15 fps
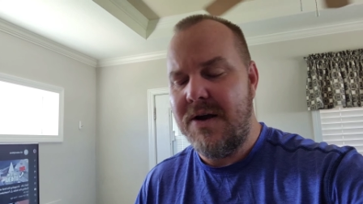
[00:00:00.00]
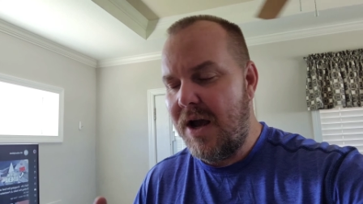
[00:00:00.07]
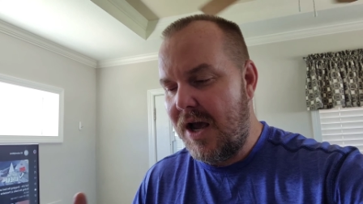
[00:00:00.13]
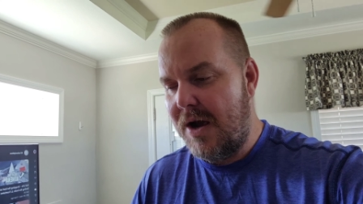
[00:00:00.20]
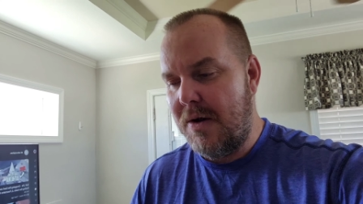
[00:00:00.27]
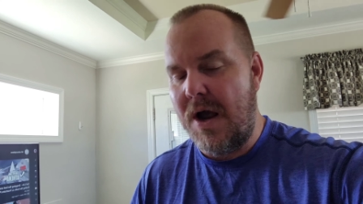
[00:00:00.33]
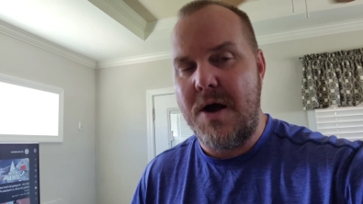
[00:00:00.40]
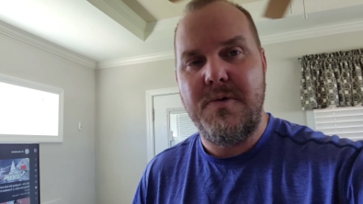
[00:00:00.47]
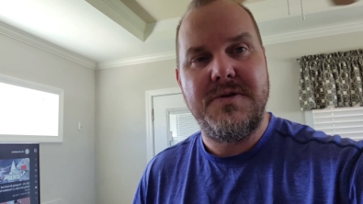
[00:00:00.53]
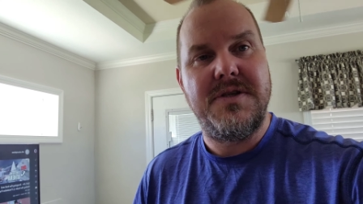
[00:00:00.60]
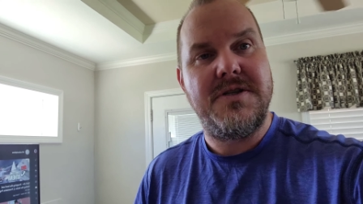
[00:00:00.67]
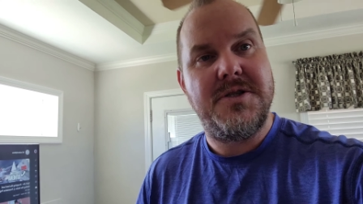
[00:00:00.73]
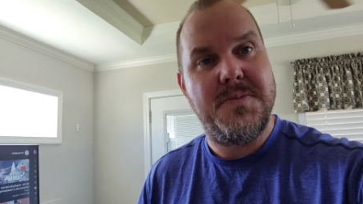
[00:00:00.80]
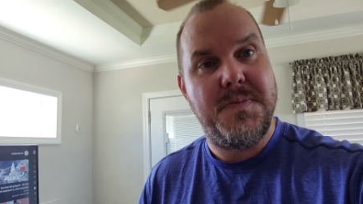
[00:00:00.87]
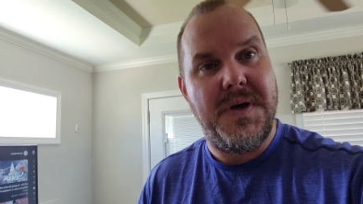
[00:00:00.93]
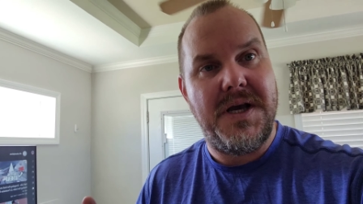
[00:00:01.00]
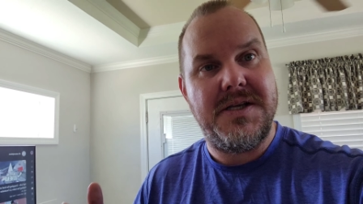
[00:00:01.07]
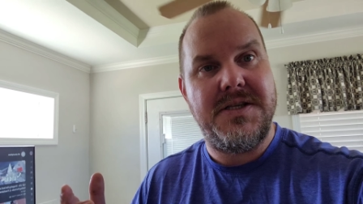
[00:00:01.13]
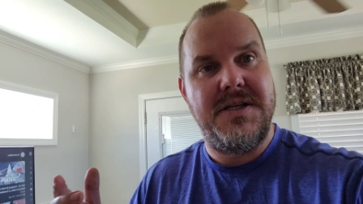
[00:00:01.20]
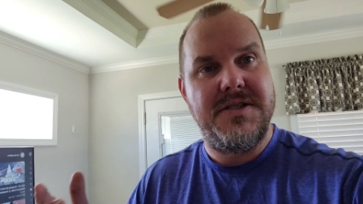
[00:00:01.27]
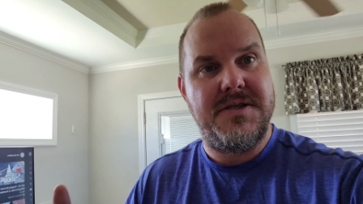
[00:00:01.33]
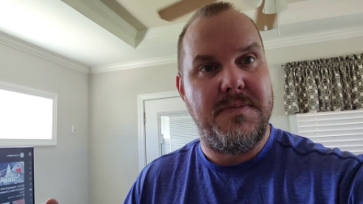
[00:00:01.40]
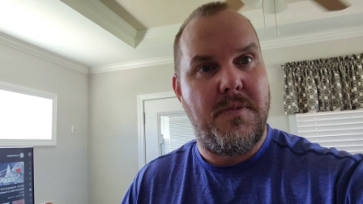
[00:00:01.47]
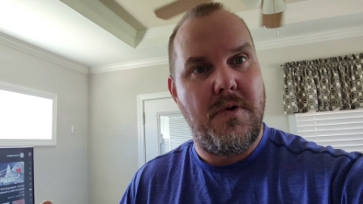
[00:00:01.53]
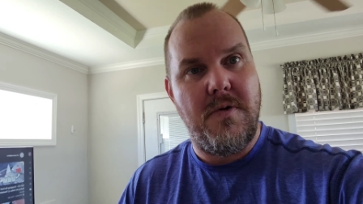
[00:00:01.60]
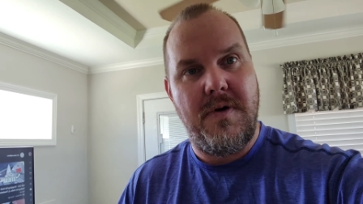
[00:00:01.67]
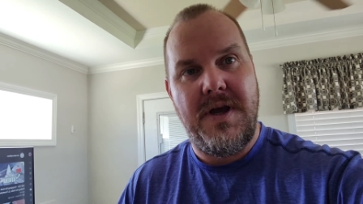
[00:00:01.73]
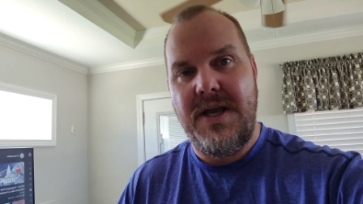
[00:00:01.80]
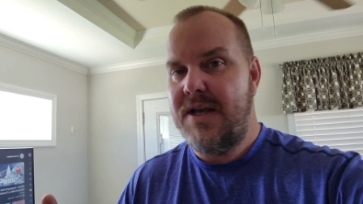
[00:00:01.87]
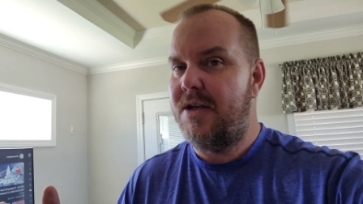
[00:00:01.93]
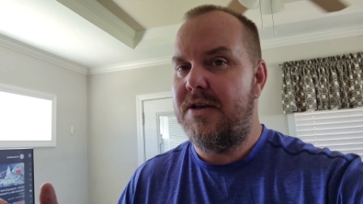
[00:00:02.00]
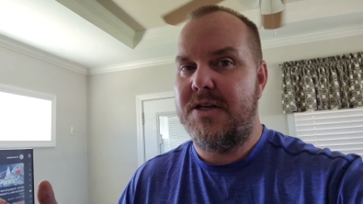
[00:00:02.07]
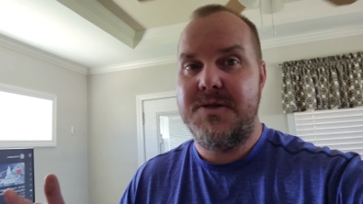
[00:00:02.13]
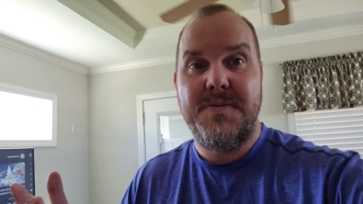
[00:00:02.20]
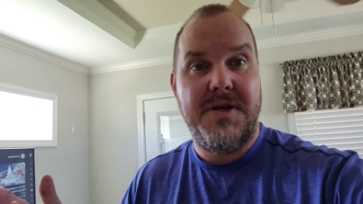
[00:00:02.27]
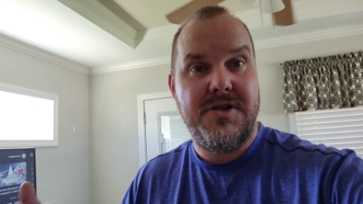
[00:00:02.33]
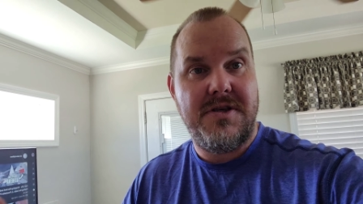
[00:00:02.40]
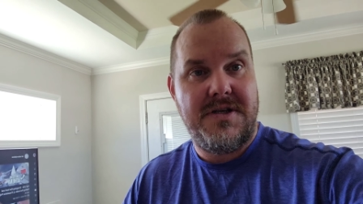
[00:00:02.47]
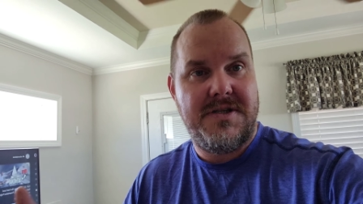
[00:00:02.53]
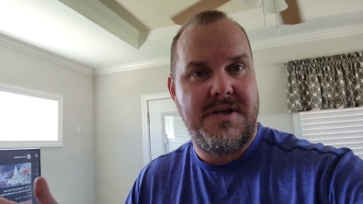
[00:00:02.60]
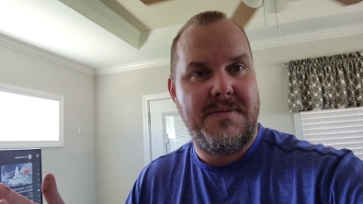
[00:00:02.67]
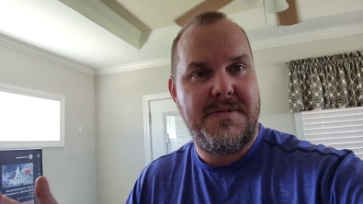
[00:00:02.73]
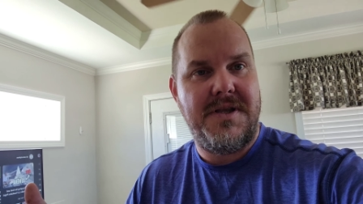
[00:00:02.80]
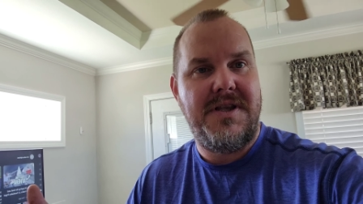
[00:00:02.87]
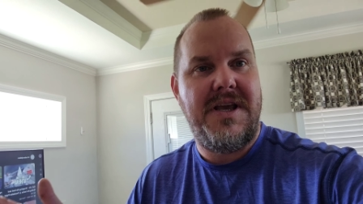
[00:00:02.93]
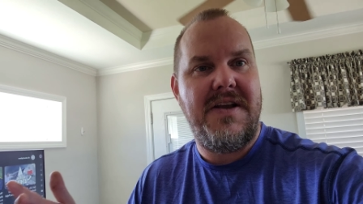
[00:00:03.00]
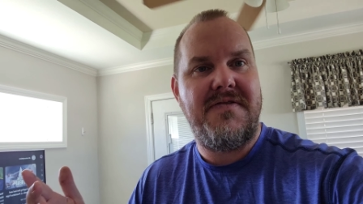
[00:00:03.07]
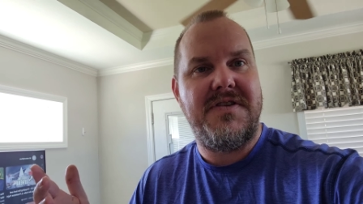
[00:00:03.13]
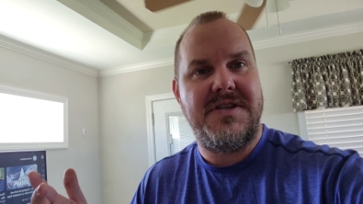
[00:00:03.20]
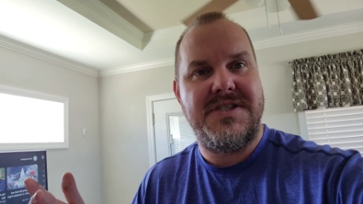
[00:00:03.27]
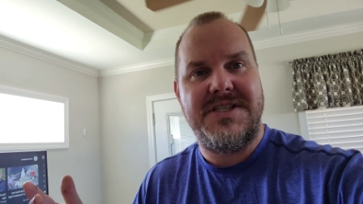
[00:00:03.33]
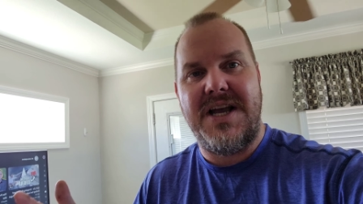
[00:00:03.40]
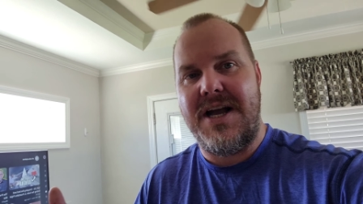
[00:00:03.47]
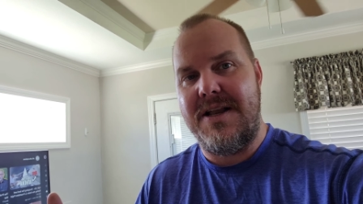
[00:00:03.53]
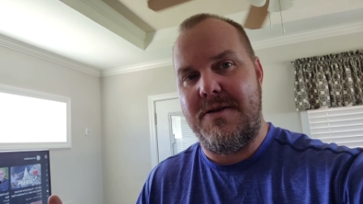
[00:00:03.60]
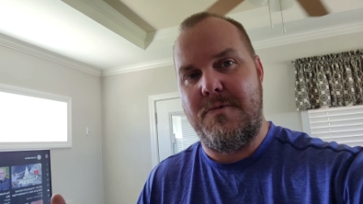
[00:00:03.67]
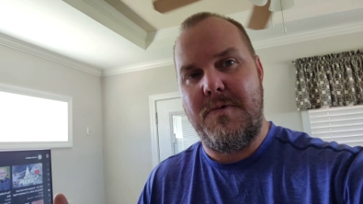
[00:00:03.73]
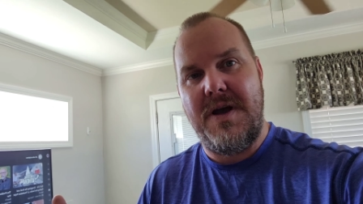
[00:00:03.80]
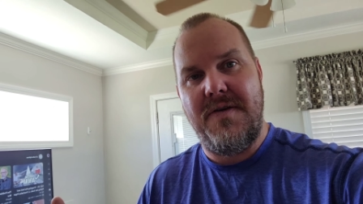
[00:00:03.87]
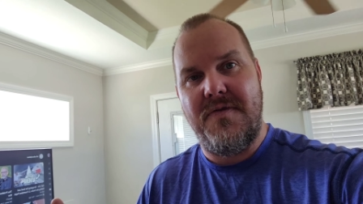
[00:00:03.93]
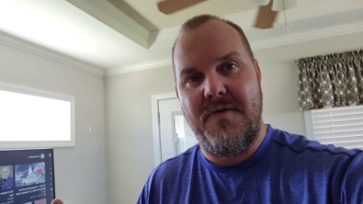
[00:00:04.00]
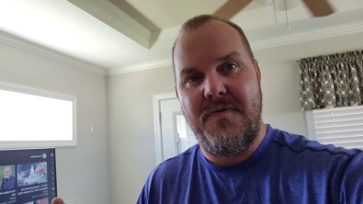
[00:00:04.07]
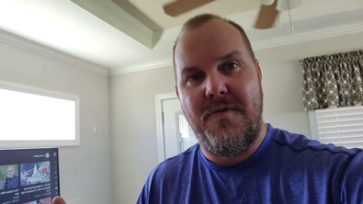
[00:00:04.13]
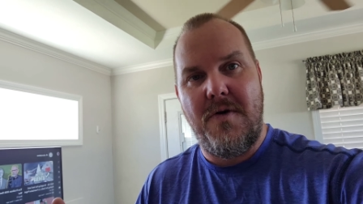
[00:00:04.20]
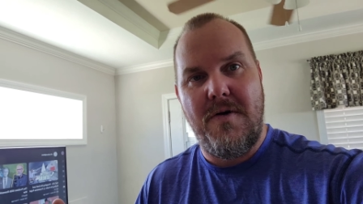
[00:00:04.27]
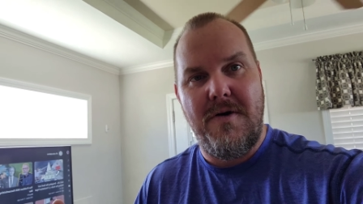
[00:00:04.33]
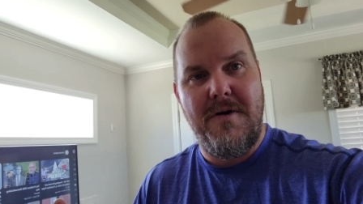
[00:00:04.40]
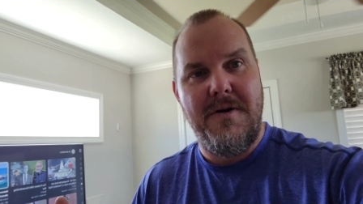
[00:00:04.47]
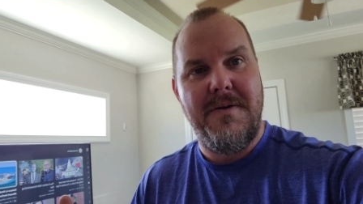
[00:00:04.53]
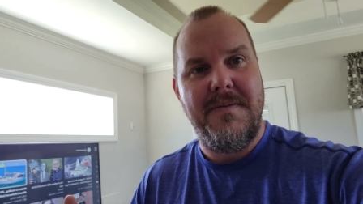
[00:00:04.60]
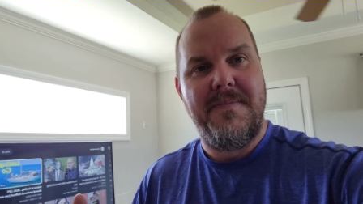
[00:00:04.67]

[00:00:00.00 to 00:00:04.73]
You know, I, I was expecting some more heat, especially something you have to sign a waiver for,